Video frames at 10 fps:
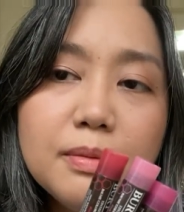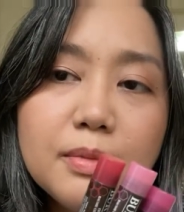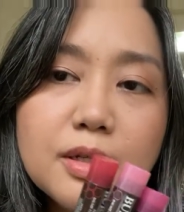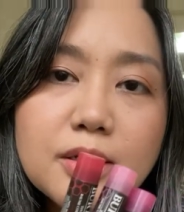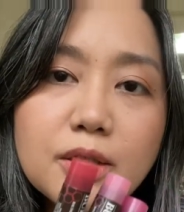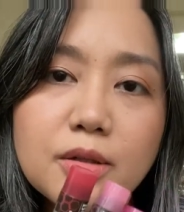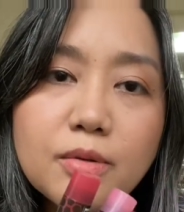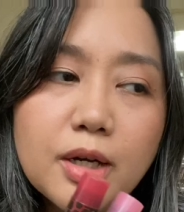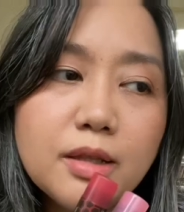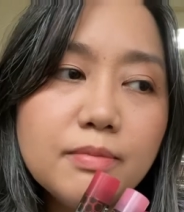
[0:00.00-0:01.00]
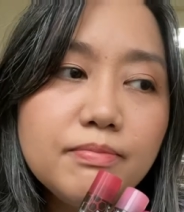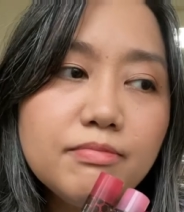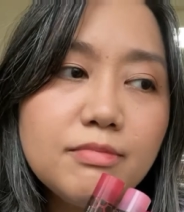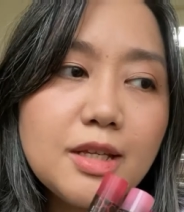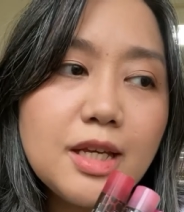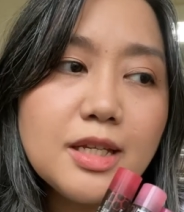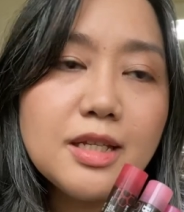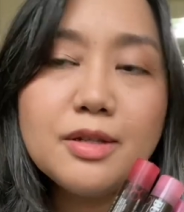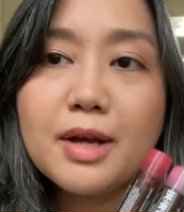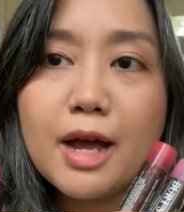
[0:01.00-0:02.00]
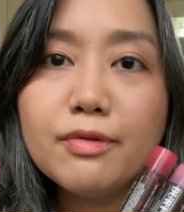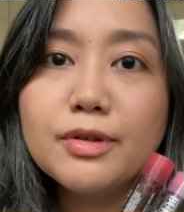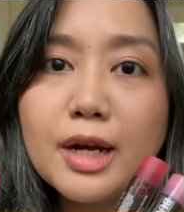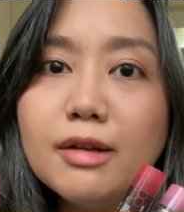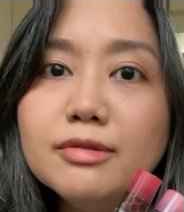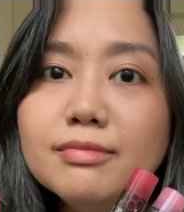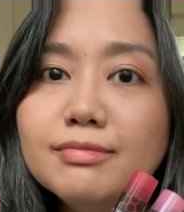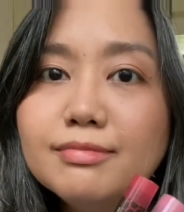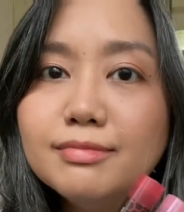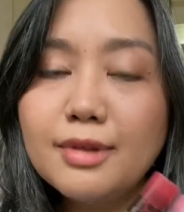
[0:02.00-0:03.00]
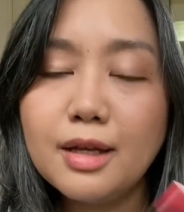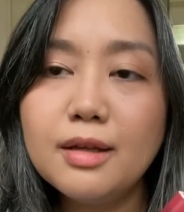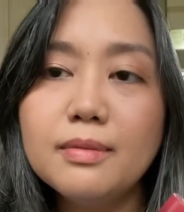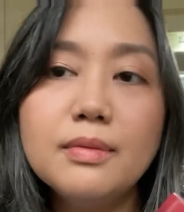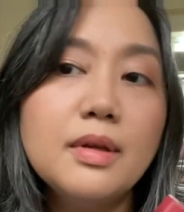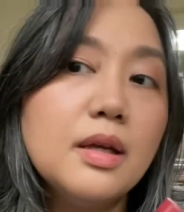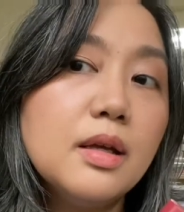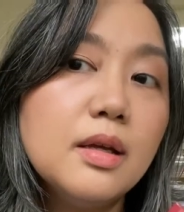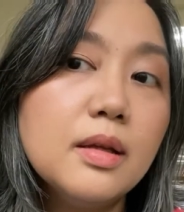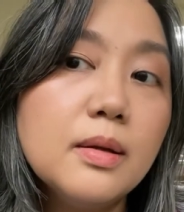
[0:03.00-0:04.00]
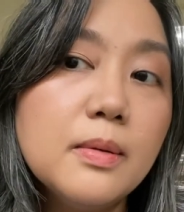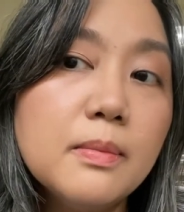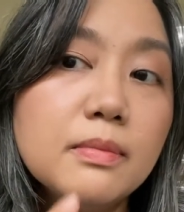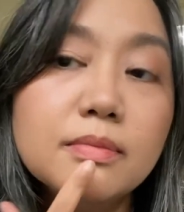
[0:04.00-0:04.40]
because they're quite easy to have around and